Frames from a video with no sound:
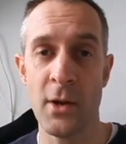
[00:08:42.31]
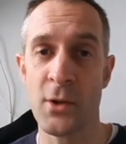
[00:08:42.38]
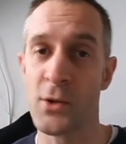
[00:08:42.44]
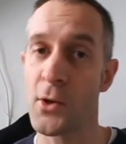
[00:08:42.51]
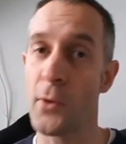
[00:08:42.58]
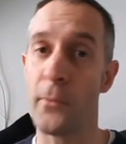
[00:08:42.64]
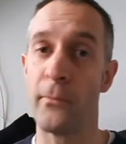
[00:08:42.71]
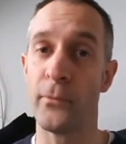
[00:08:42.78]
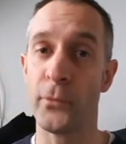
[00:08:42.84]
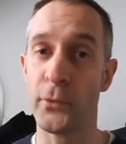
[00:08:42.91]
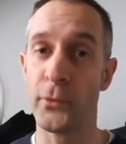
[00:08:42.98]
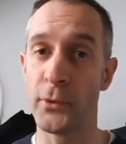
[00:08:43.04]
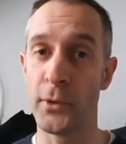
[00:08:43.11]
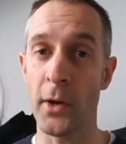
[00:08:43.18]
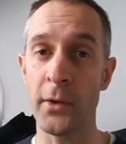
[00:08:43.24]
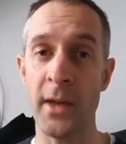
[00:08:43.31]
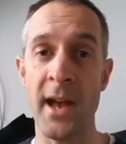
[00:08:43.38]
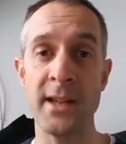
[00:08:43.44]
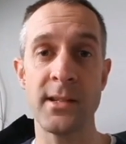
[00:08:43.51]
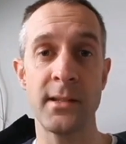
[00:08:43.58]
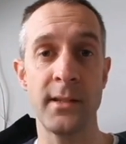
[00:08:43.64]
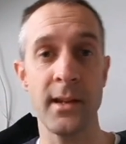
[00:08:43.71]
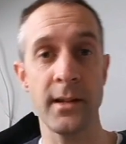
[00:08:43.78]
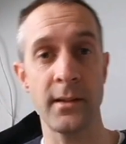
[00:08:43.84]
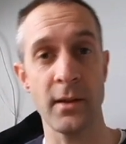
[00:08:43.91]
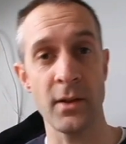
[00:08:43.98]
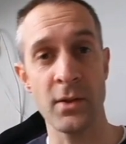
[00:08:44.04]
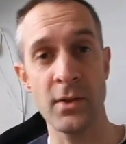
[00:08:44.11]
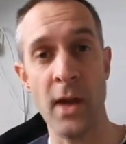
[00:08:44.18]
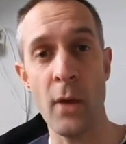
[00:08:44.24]
So don't hesitate,
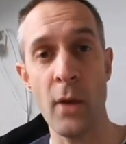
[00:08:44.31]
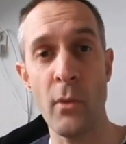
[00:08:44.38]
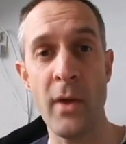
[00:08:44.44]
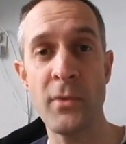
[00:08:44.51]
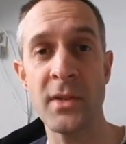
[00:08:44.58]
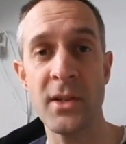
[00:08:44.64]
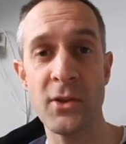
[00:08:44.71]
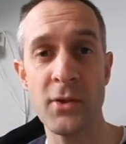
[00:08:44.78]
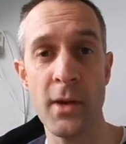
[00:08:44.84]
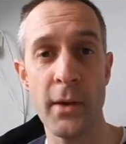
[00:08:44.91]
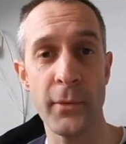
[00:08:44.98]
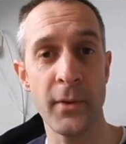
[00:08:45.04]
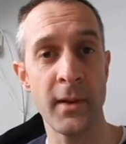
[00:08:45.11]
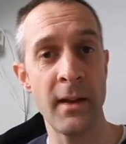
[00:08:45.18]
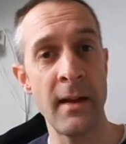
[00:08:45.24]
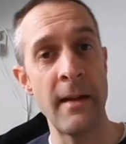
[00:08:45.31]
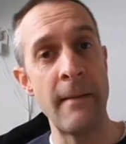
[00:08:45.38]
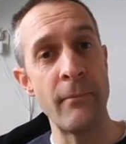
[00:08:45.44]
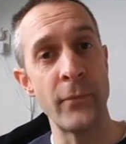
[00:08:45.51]
start wave ski surfing.